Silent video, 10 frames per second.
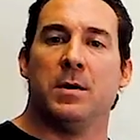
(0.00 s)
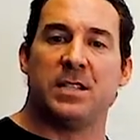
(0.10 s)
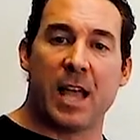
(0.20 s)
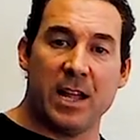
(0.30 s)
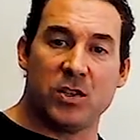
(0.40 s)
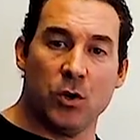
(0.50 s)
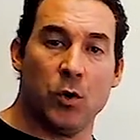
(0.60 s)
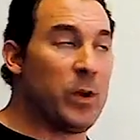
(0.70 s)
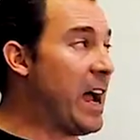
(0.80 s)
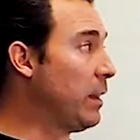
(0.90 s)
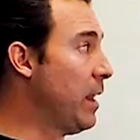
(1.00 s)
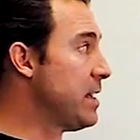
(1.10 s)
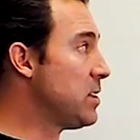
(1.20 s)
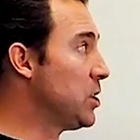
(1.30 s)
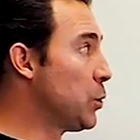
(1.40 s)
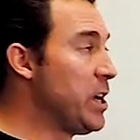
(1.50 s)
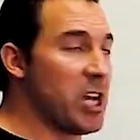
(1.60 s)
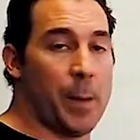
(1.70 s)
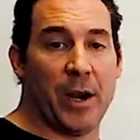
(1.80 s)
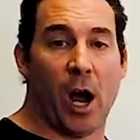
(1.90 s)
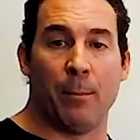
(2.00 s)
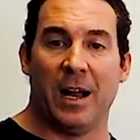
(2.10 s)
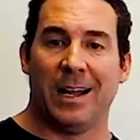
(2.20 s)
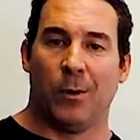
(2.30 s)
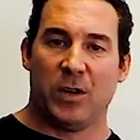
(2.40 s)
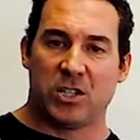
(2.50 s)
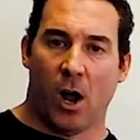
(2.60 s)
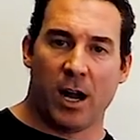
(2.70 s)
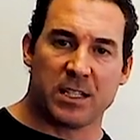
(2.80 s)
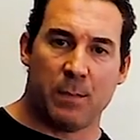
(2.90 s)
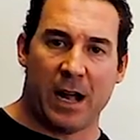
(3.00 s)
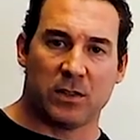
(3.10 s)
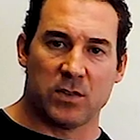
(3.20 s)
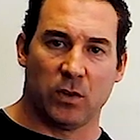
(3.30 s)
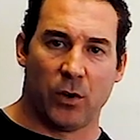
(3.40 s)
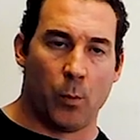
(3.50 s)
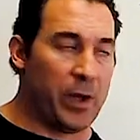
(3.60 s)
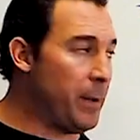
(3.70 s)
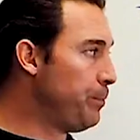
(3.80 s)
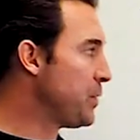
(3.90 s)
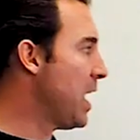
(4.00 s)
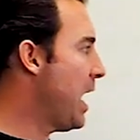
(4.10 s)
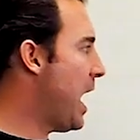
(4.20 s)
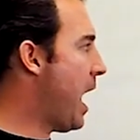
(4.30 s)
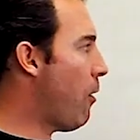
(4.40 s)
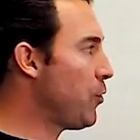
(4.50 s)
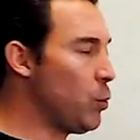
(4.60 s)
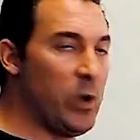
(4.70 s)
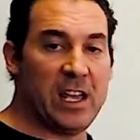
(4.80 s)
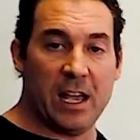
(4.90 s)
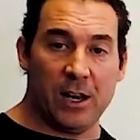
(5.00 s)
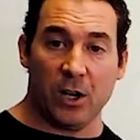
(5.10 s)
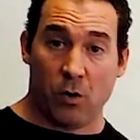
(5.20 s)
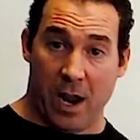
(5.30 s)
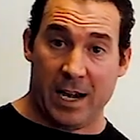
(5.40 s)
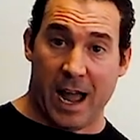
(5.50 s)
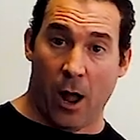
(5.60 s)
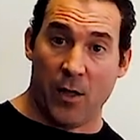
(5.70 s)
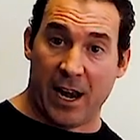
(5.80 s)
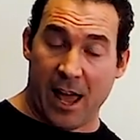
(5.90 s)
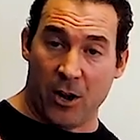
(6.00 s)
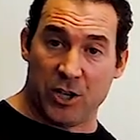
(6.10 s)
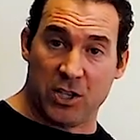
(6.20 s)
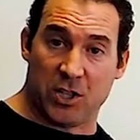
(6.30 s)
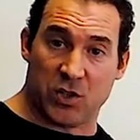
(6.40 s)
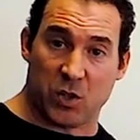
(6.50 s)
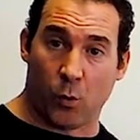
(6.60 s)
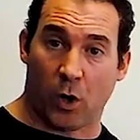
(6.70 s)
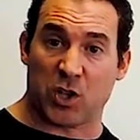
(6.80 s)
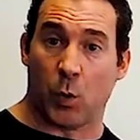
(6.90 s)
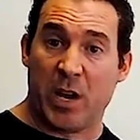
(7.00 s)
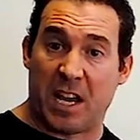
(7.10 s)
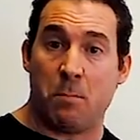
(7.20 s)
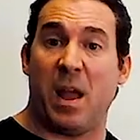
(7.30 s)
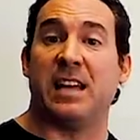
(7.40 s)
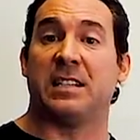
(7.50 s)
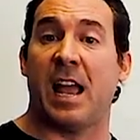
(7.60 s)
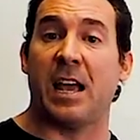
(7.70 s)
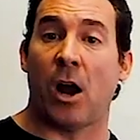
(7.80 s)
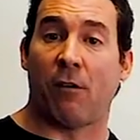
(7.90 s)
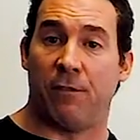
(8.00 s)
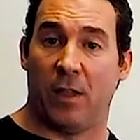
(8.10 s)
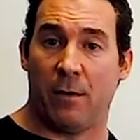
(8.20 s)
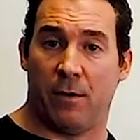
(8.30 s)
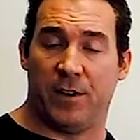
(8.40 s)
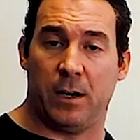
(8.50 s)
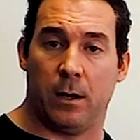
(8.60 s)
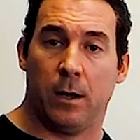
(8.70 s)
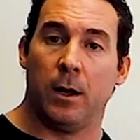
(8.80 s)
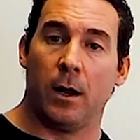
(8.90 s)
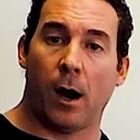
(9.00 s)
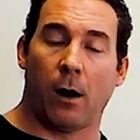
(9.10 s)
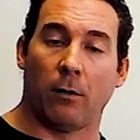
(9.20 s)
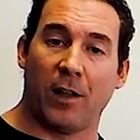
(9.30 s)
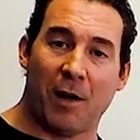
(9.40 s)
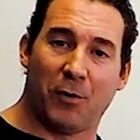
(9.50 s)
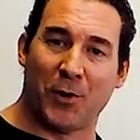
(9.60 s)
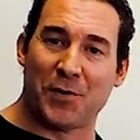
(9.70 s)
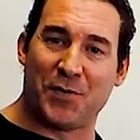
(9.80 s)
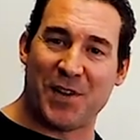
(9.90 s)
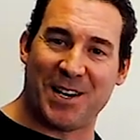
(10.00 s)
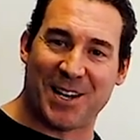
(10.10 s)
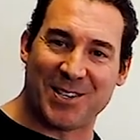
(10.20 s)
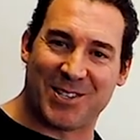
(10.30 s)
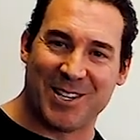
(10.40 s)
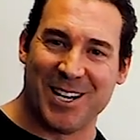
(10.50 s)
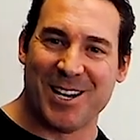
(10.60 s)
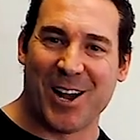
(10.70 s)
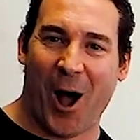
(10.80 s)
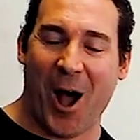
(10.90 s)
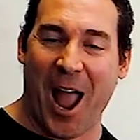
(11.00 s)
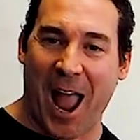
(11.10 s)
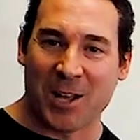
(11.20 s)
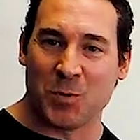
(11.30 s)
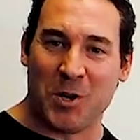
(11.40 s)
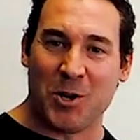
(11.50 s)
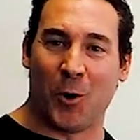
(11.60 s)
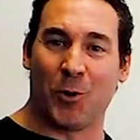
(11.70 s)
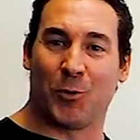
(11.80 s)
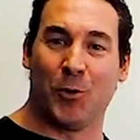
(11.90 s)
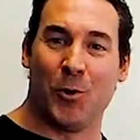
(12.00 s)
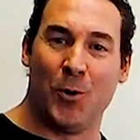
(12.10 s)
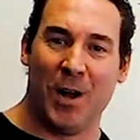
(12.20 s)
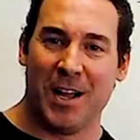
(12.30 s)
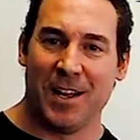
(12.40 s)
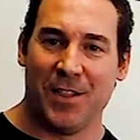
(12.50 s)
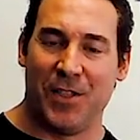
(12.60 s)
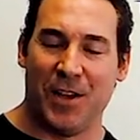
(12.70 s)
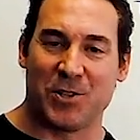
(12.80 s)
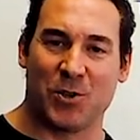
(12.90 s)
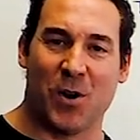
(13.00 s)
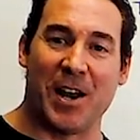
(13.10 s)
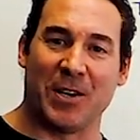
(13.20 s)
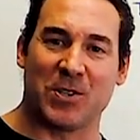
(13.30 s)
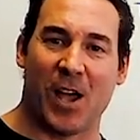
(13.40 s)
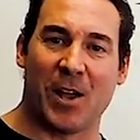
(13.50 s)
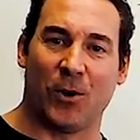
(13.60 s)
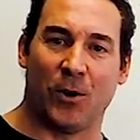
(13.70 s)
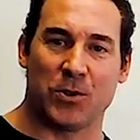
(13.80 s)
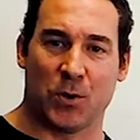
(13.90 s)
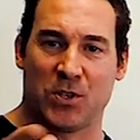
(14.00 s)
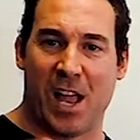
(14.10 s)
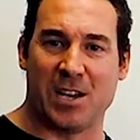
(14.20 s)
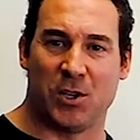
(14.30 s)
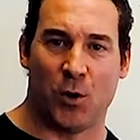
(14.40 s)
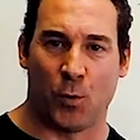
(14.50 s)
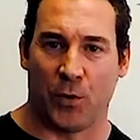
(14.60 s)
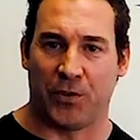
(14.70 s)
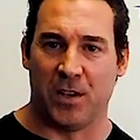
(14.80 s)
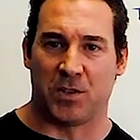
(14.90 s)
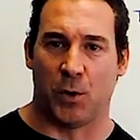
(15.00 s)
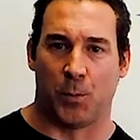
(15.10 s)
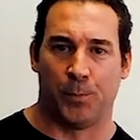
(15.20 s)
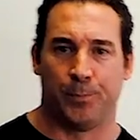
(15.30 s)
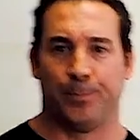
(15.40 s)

Stay tuned. We got lesson 3 coming up. We talked about this a little bit. How do we integrate now that energy system work so we can maintain our level of fitness as we go through this training cycle? So stay tuned. We'll see you soon.